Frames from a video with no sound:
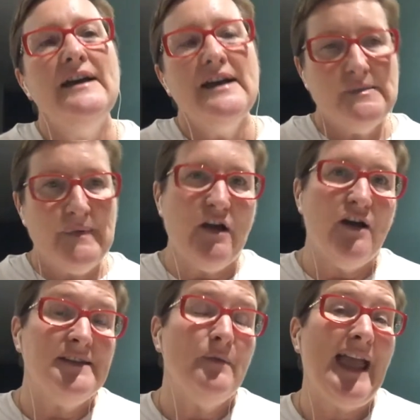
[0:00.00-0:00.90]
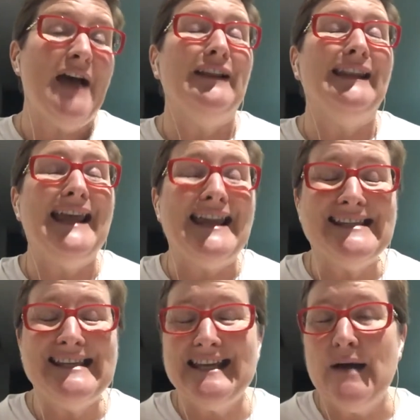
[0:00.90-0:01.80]
It's because that we have a
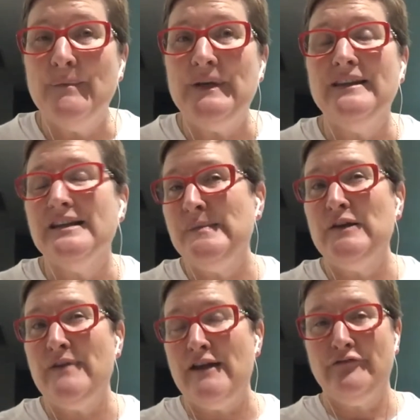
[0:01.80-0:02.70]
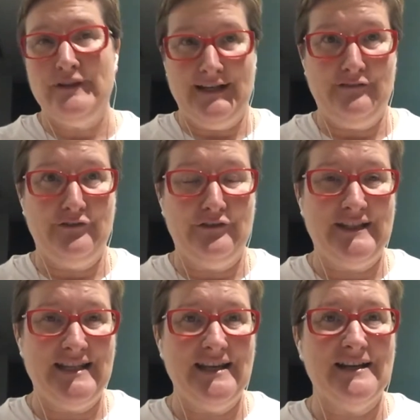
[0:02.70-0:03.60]
legacy company that has been around for nearly 50
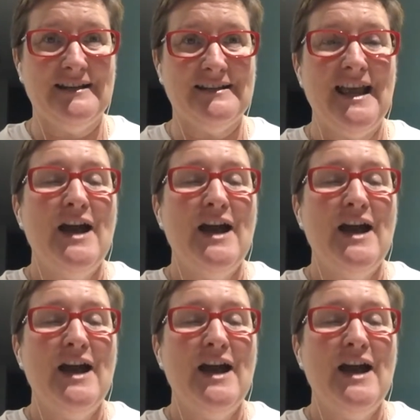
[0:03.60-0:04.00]
years.